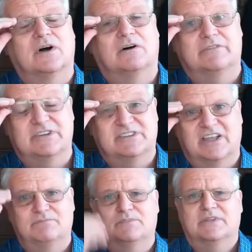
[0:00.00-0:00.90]

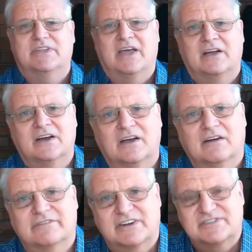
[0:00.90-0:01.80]
resentment, anger,
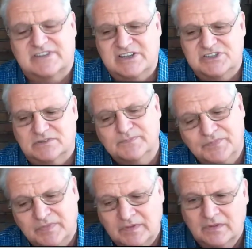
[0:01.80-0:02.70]
frustration.
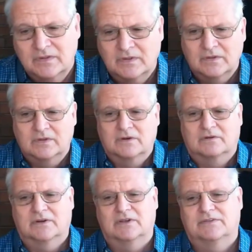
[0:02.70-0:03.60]

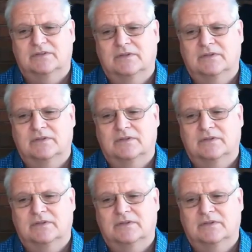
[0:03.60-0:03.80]
Right.